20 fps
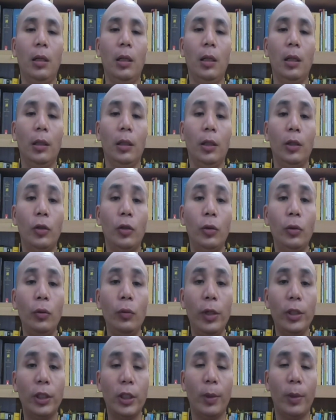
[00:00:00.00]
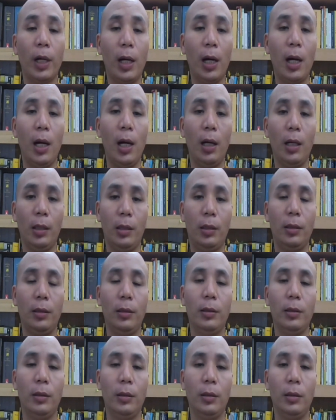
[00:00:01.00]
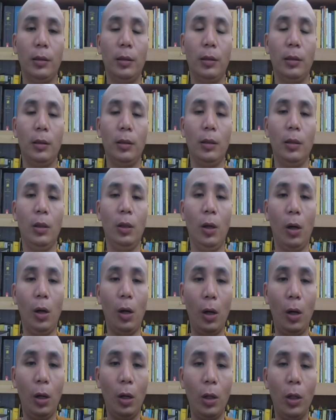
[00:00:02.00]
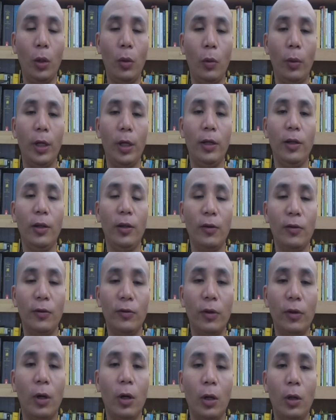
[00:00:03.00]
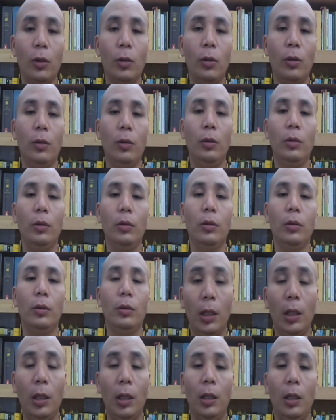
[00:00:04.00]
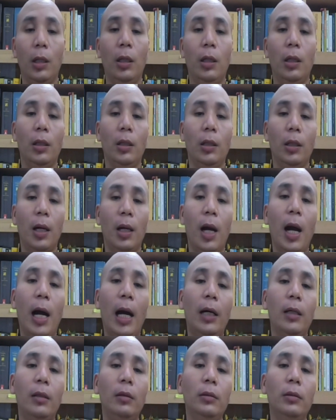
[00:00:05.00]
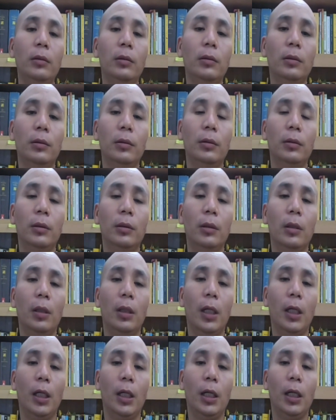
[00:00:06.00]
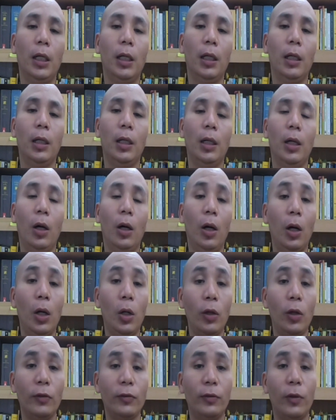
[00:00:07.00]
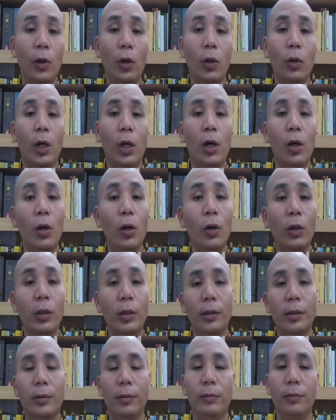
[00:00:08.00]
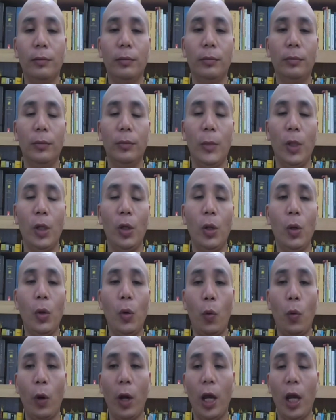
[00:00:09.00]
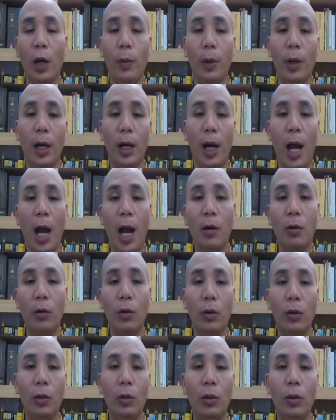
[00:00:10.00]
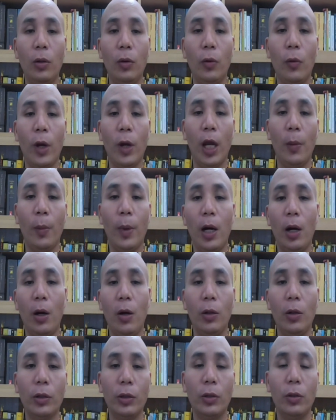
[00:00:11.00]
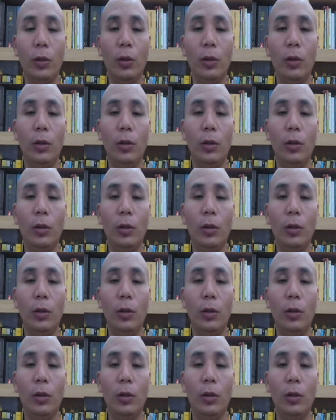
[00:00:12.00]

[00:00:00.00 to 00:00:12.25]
The two wheels of a cart all the way follow the cow, all the way follow a horse. Wherever a cow go, wherever a horse go.